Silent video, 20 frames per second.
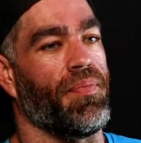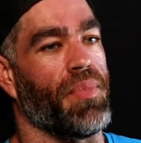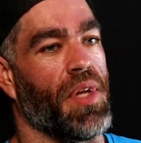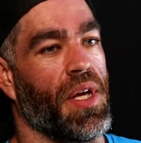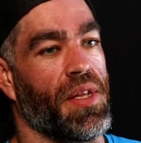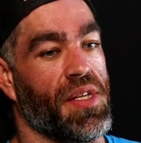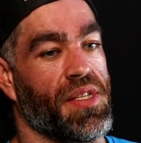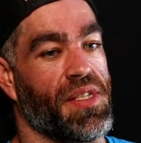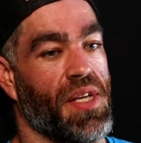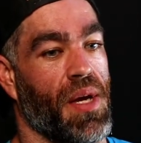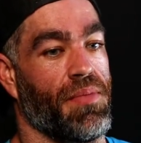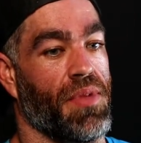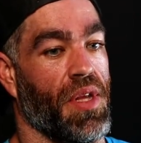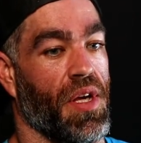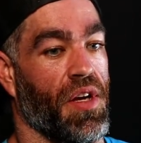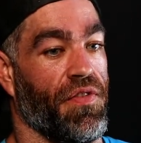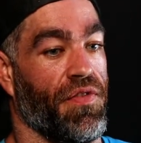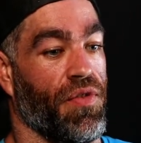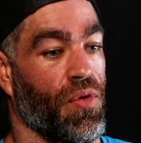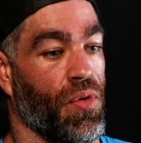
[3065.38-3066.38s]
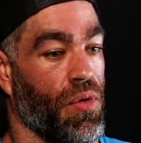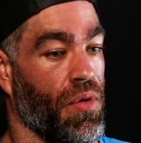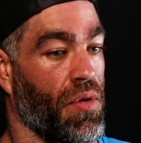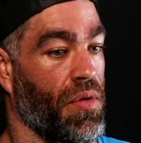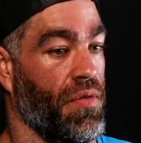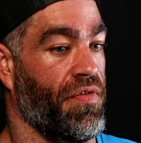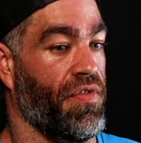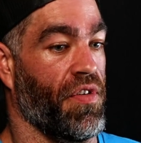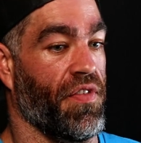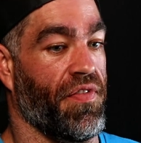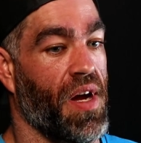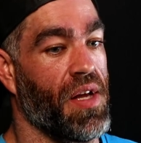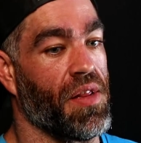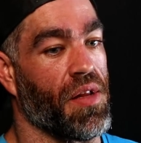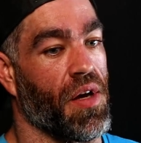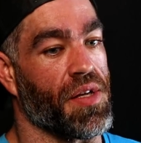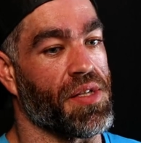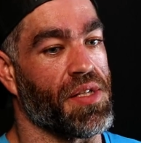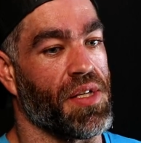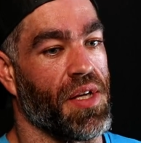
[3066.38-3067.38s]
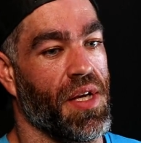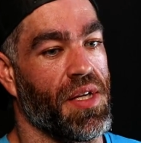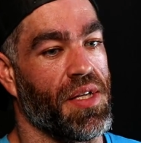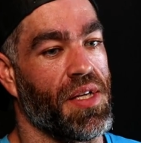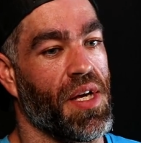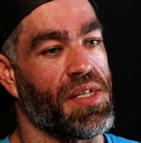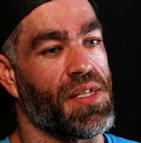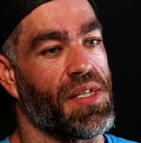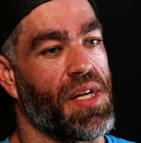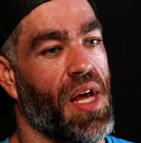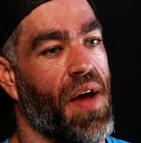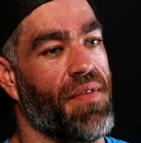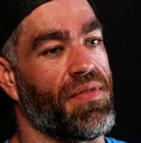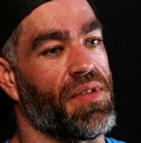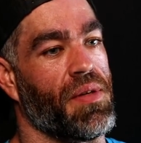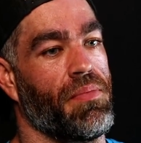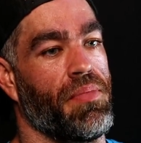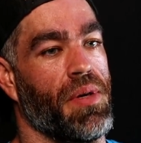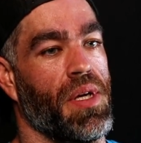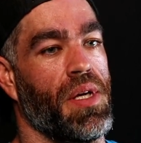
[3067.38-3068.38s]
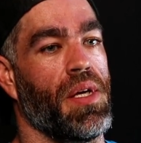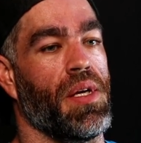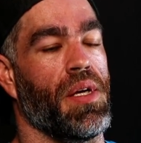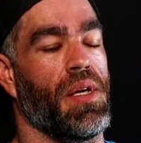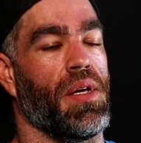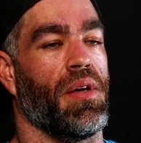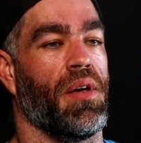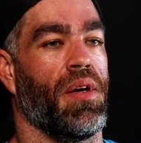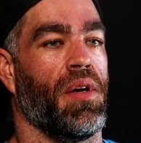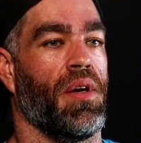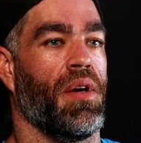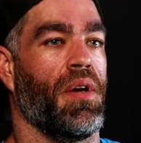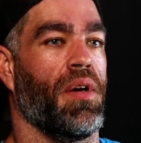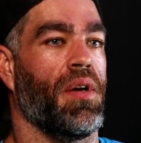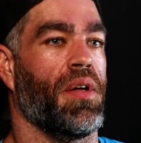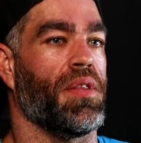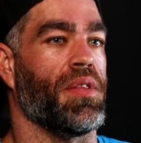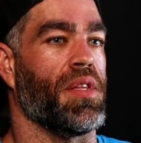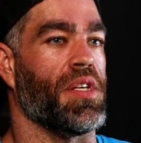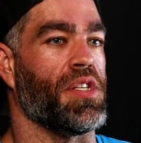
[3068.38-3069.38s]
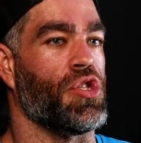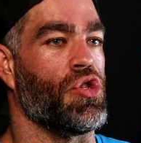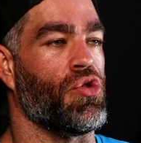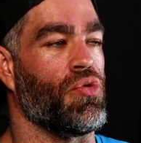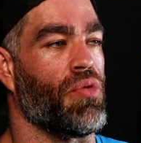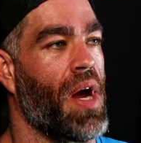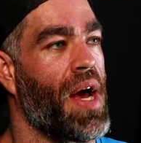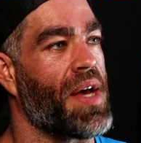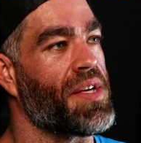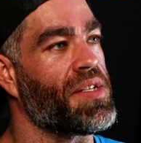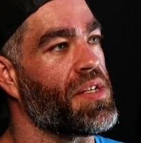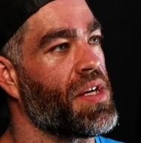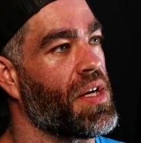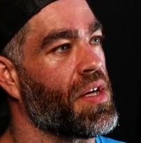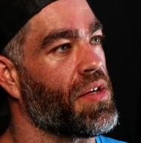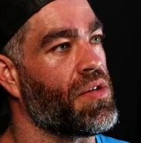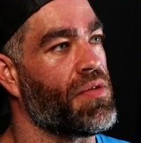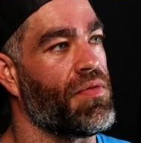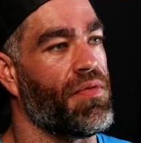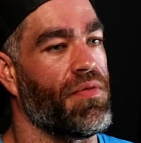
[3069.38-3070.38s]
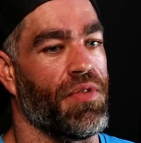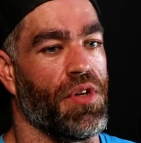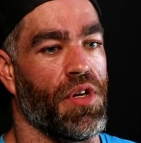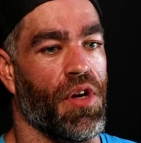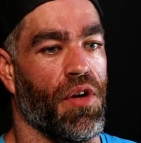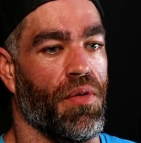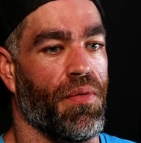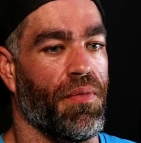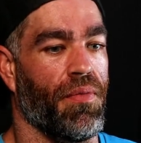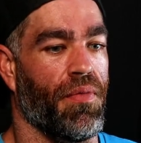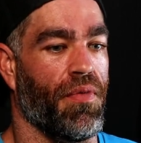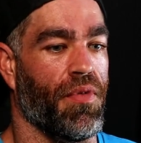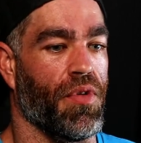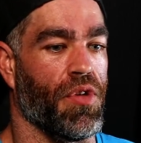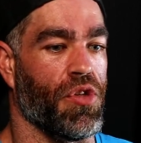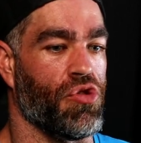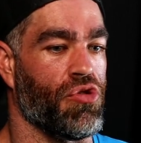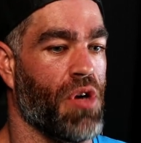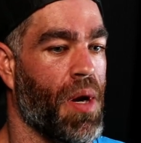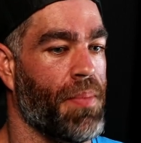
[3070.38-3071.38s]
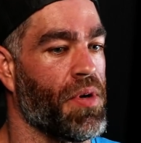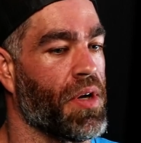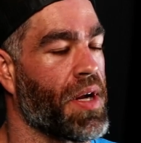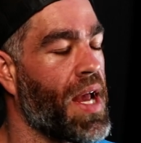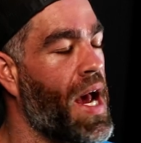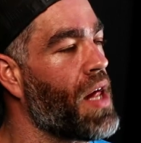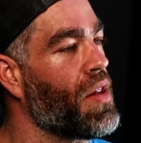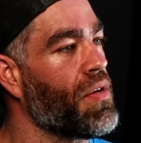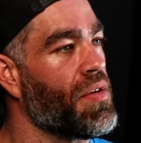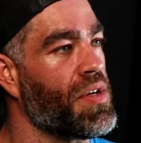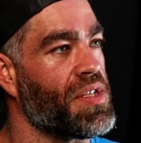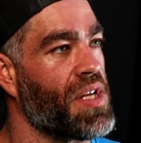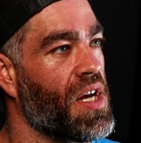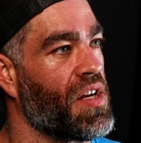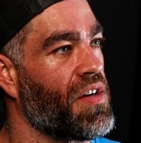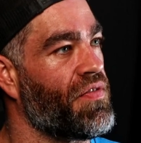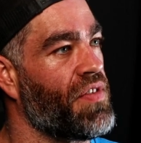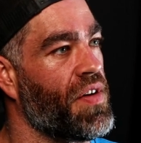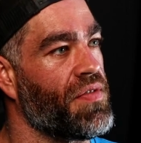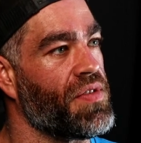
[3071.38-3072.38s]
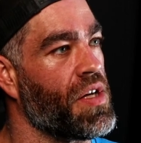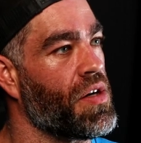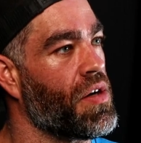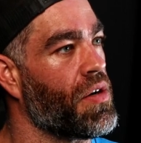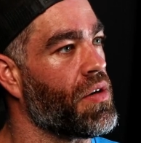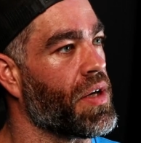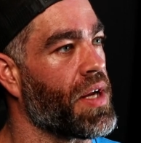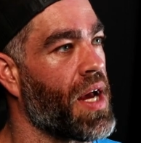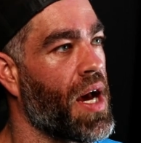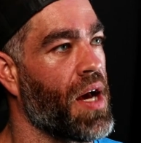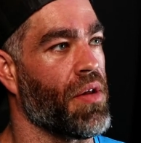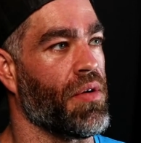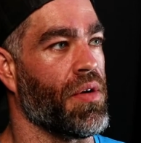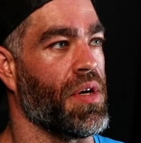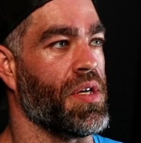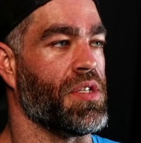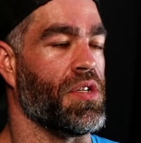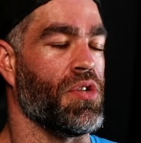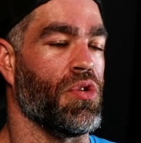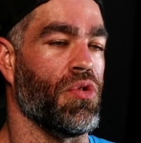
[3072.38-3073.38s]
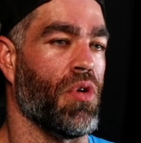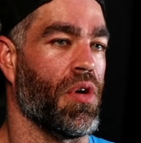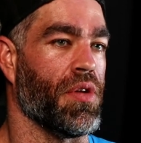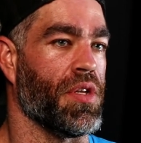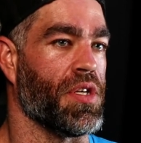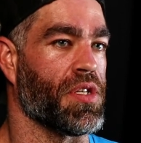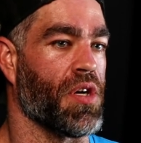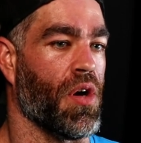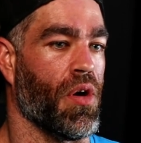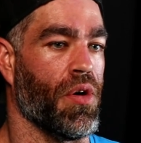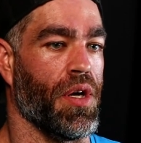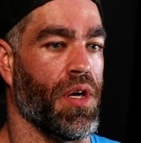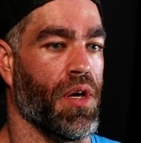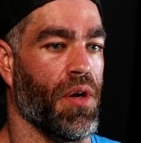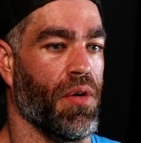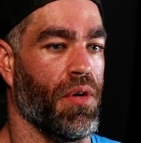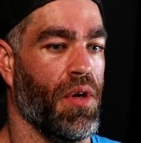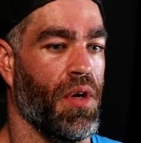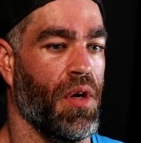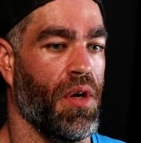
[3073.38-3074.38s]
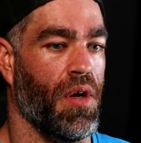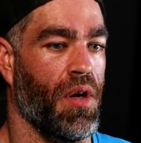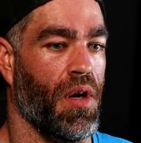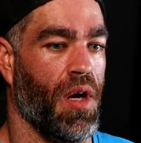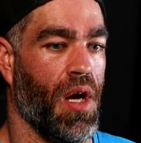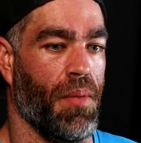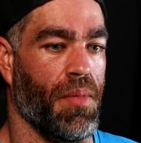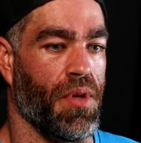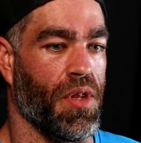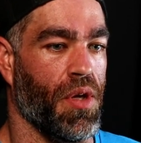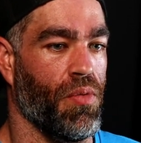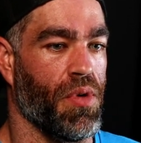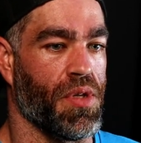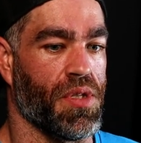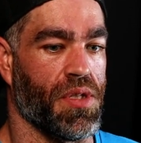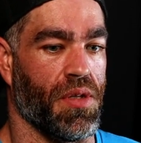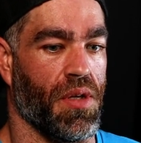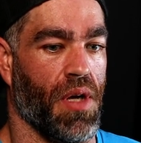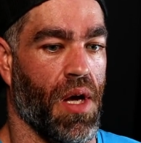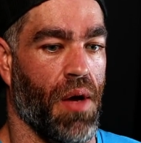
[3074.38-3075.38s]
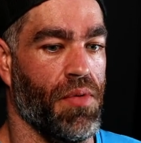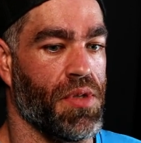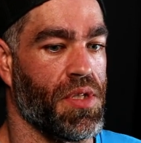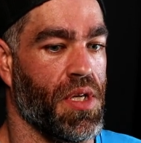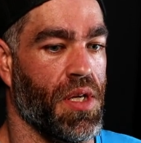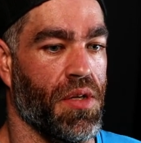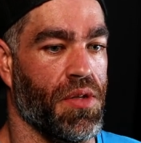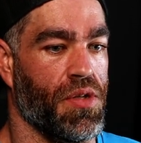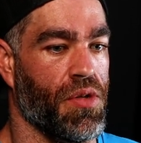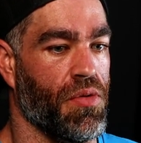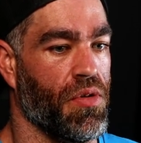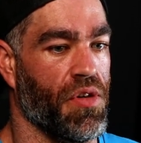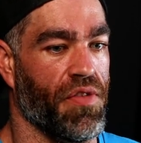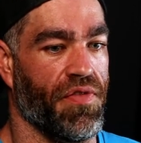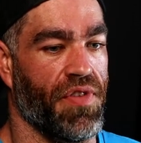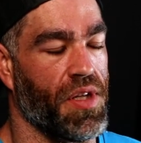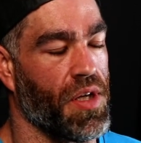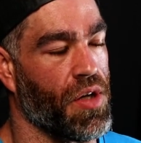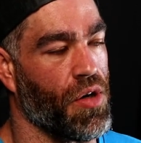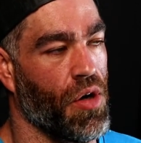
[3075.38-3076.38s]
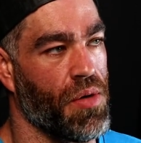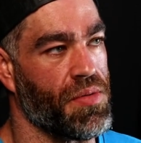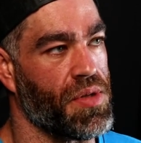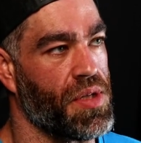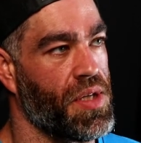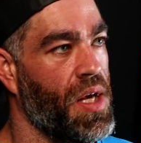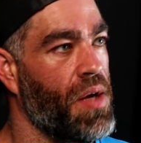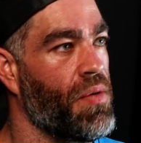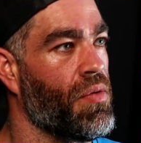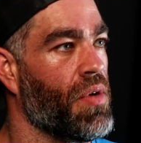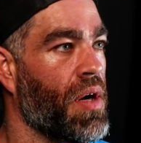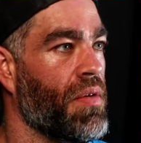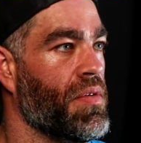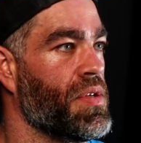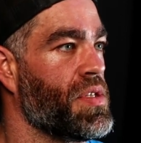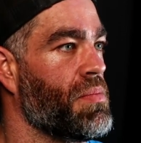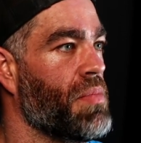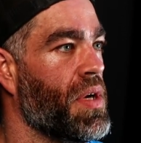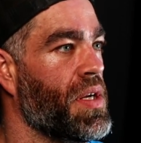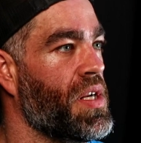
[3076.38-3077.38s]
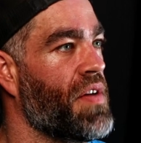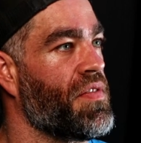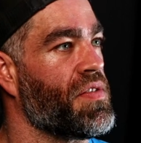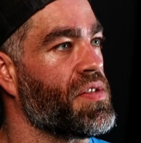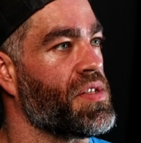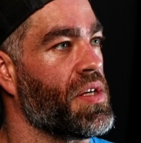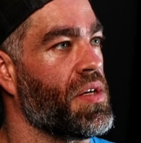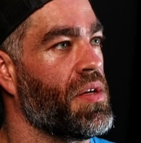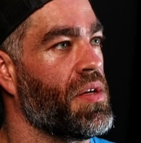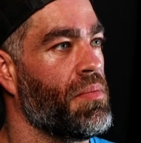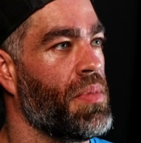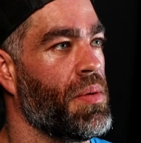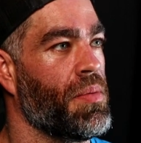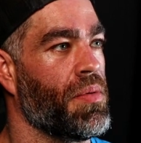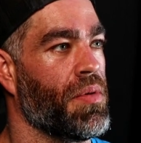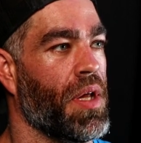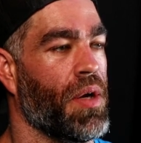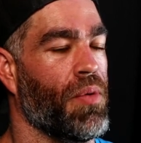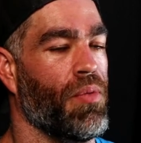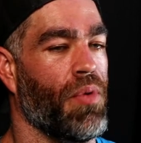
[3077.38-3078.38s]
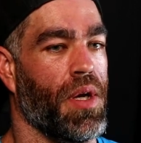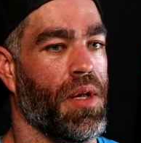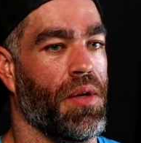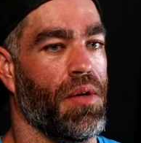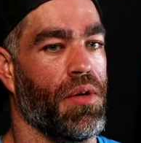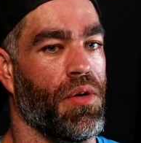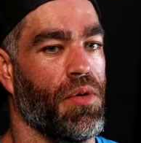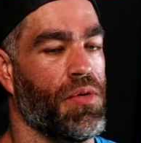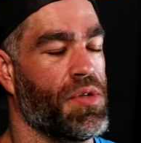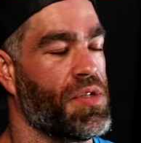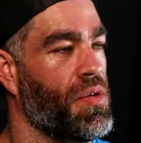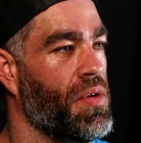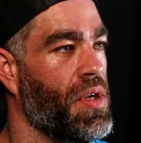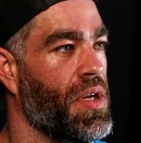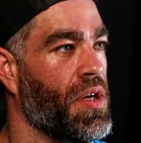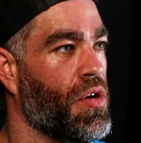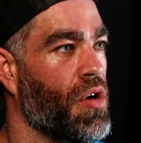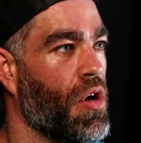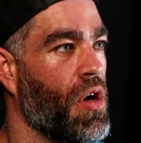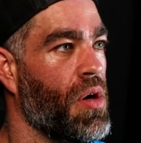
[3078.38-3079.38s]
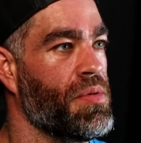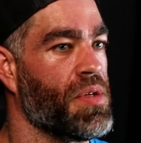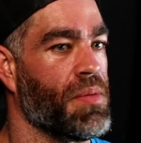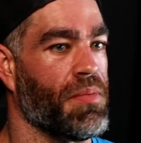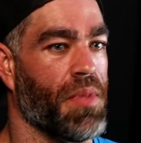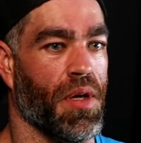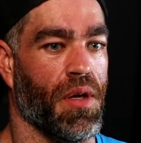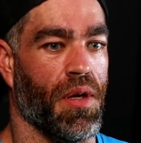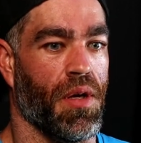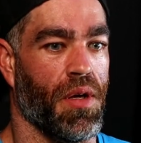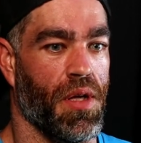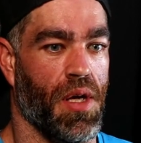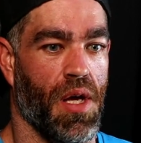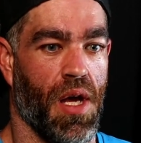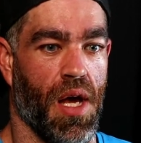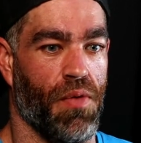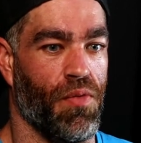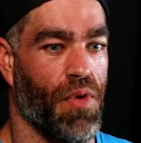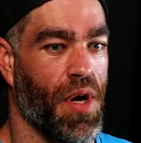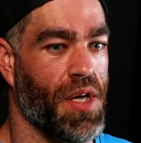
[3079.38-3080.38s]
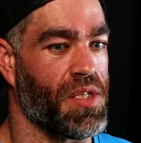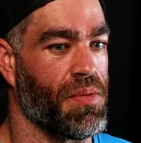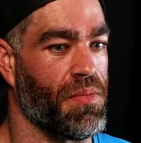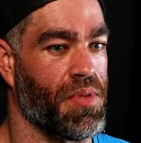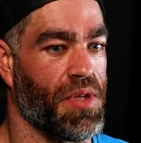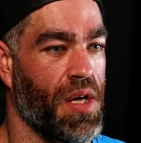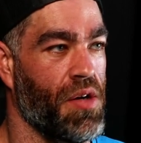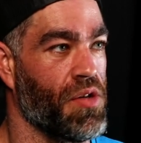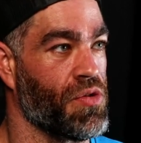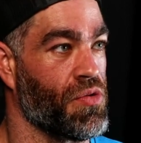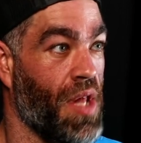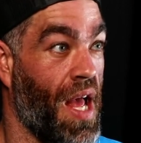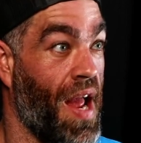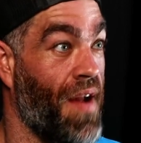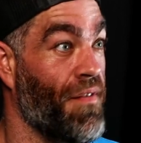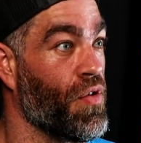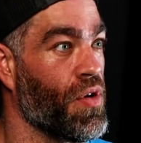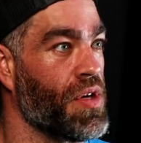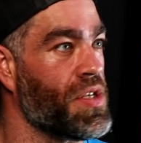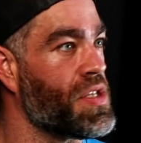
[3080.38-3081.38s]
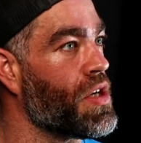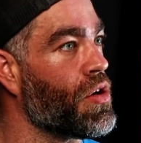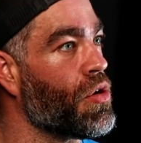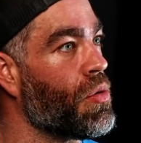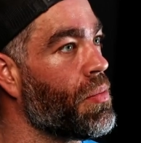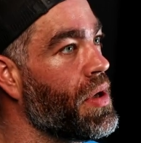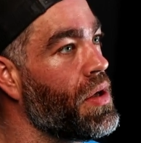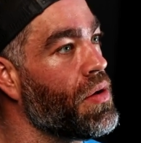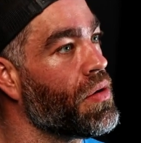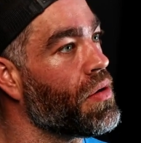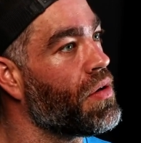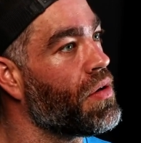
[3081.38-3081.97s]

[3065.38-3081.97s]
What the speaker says: And the same thing for fat loss. It doesn't have to be this drastic, drop your calories down to 1,500 calories and do all this cardio. I mean, I was eating 250 carbs a day when I was in my deficit. People were like, wait, you're still eating carbs? I'm like, yeah, I had rice and potatoes with every single meal.